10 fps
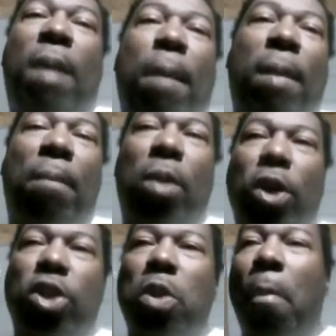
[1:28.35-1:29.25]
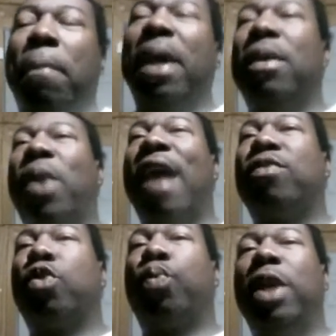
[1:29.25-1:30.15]
about my merch, but
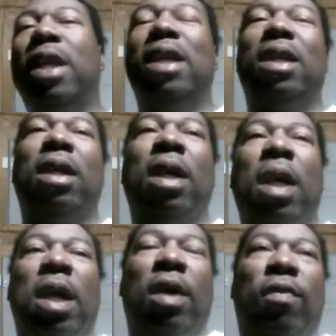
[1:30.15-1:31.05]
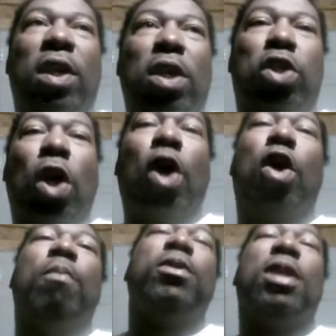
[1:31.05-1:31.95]
after reading the
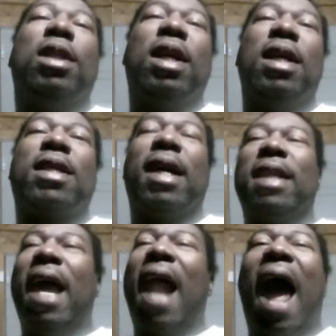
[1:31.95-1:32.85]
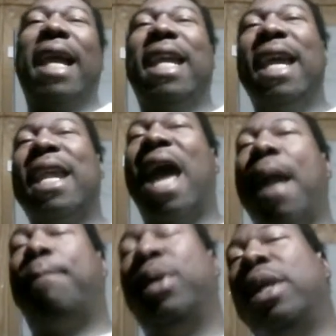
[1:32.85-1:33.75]
terms and things like that, I cannot
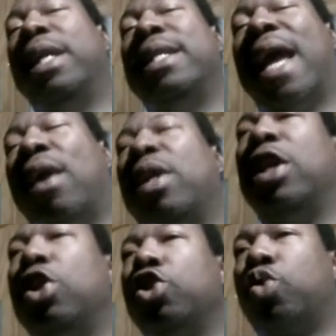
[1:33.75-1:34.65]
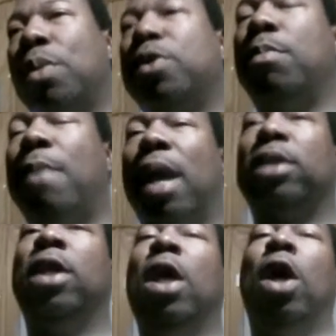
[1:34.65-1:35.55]
put it down in the description box
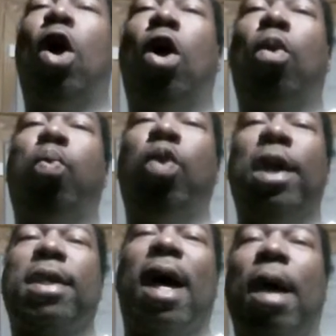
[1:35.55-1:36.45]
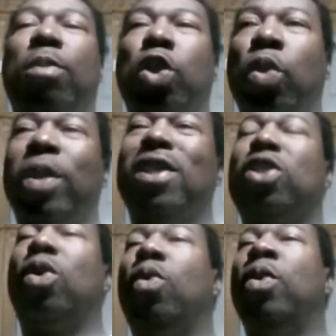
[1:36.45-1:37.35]
on what I'm doing.
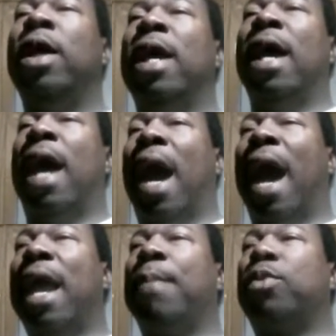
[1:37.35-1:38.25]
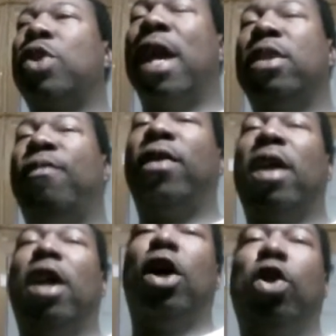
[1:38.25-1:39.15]
So I am trying to
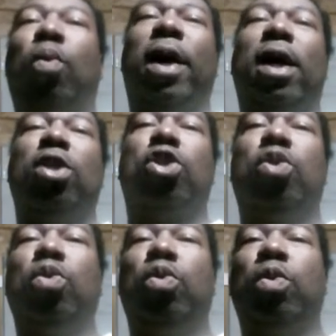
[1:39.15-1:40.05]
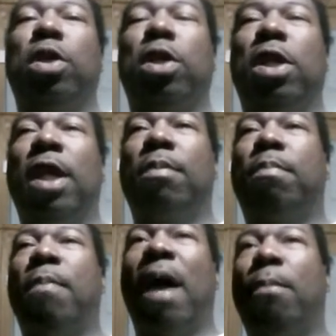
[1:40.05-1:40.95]
figure other ways to get
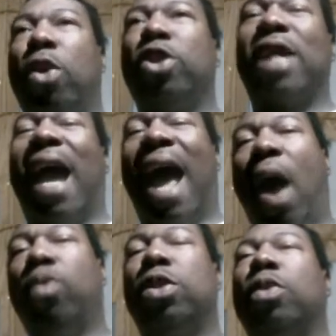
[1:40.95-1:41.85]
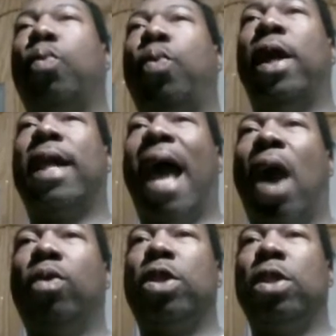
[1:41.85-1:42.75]
my merch out
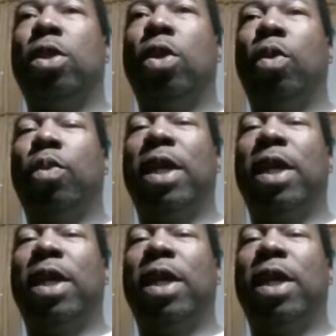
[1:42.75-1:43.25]
without, you know,